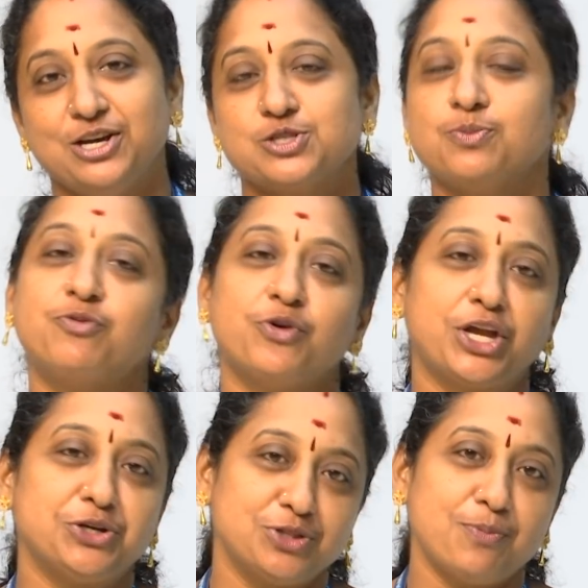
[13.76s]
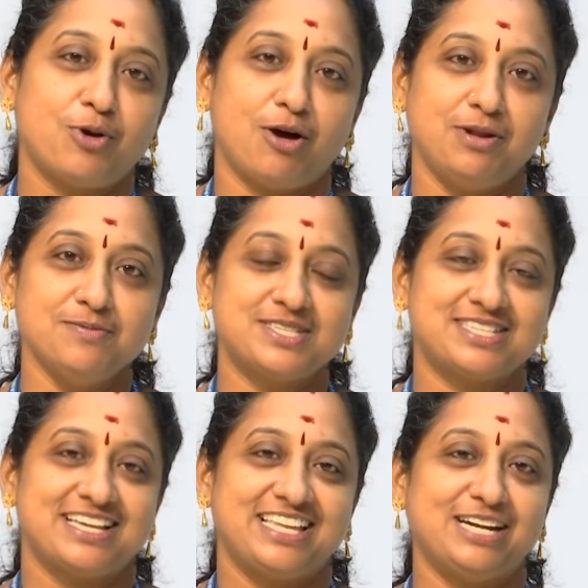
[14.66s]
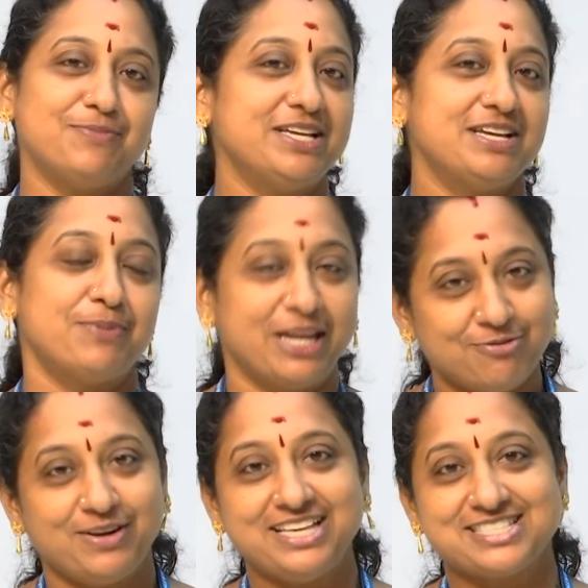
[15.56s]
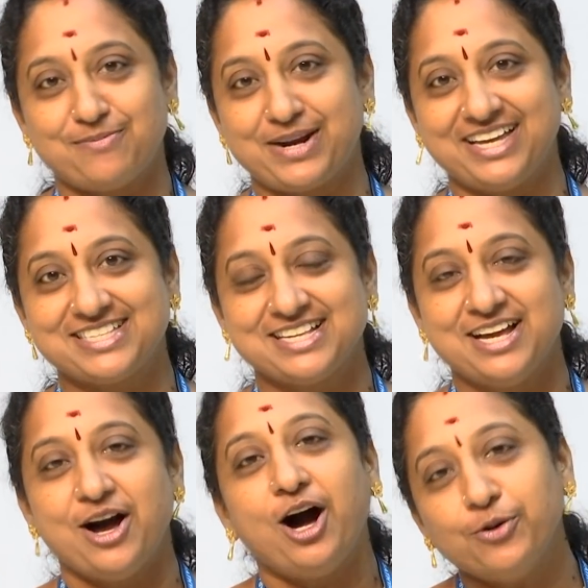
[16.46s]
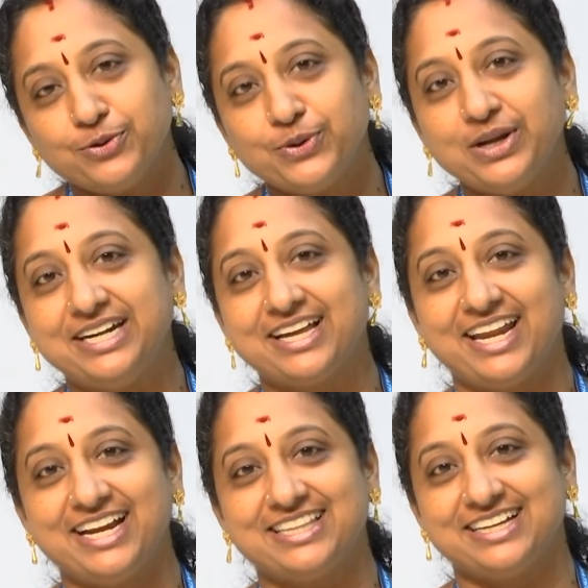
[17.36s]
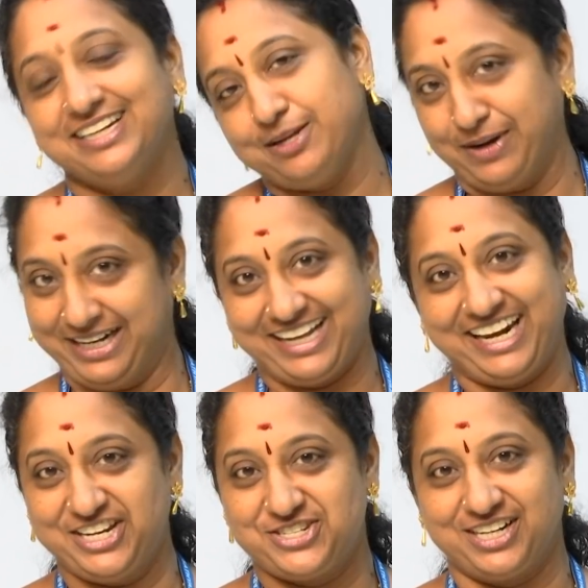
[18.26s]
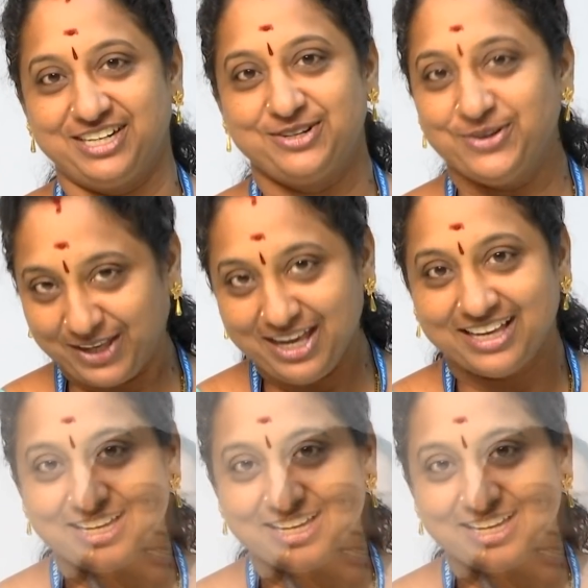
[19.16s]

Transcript: So before getting to the problems, let me briefly summarize how to integrate the double integration. Okay,